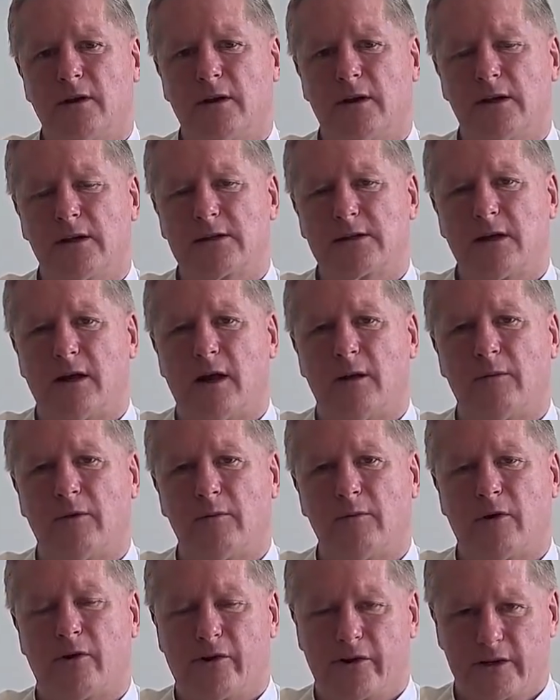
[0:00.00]
at this time
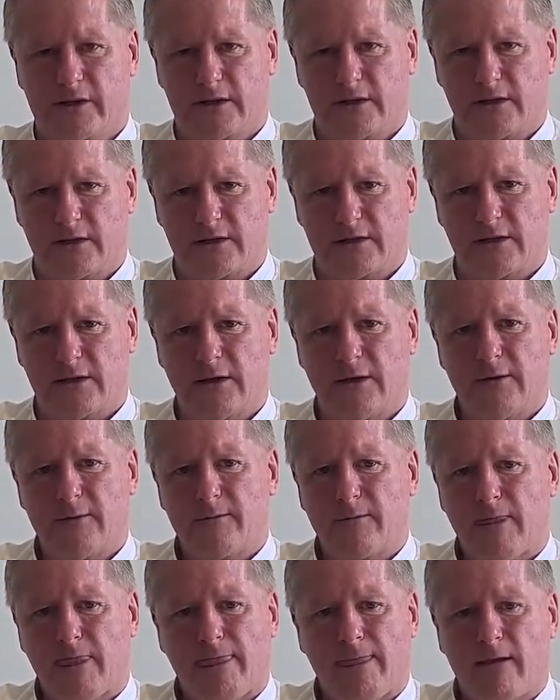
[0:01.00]
that Morrisons
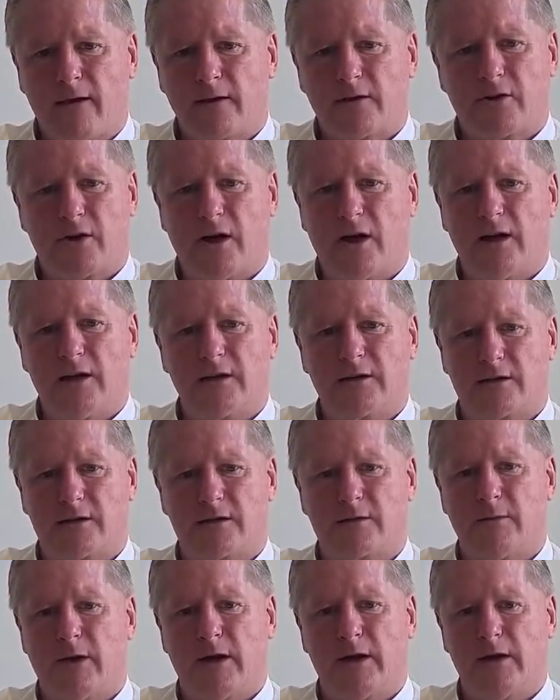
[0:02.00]
tries
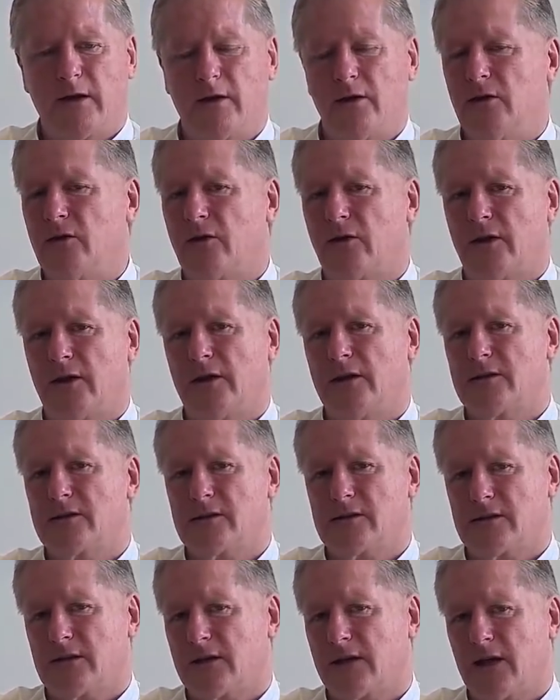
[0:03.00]
as many new
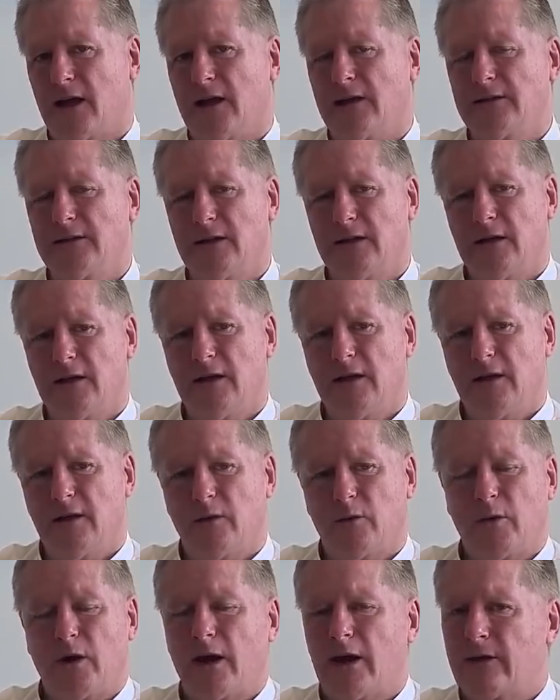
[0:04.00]
things as it can.
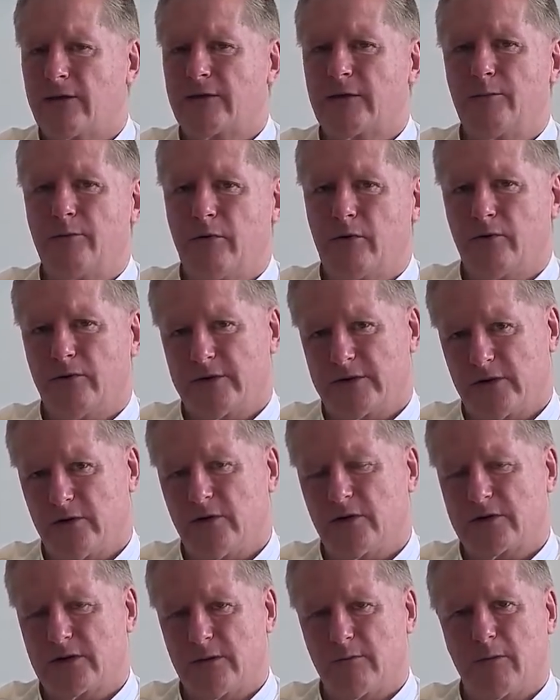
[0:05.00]
We have to put
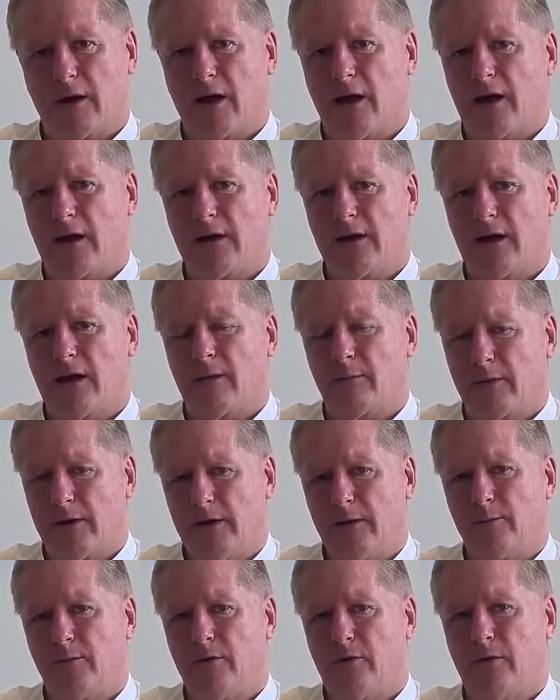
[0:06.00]
resources behind that,
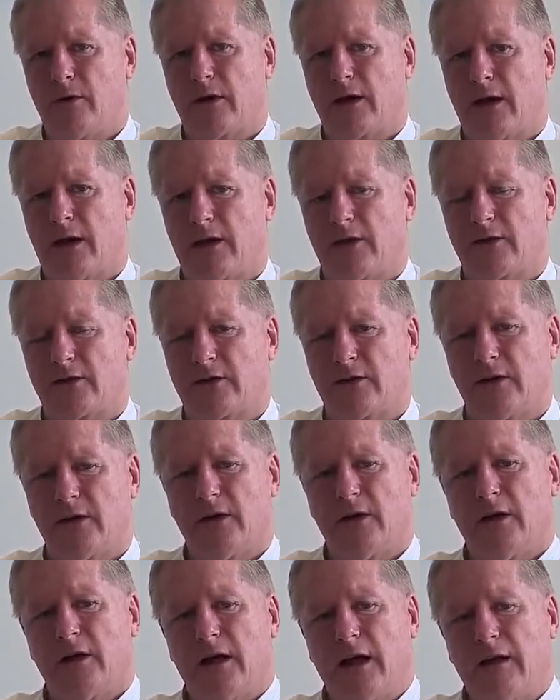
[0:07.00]
people, cash,
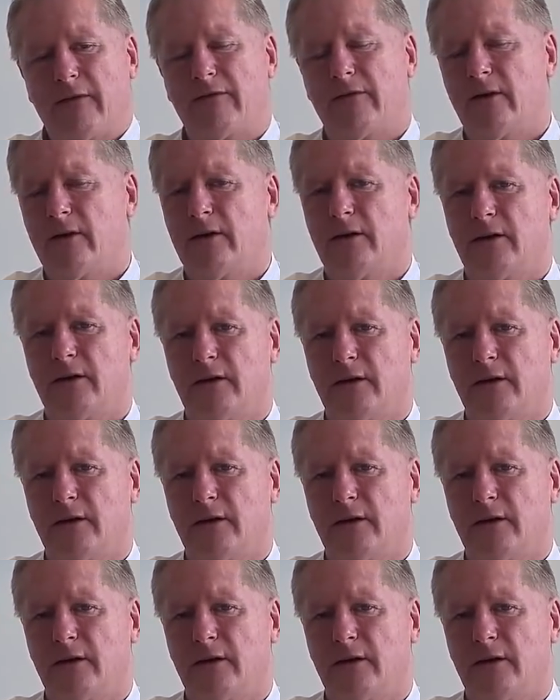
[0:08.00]
effort,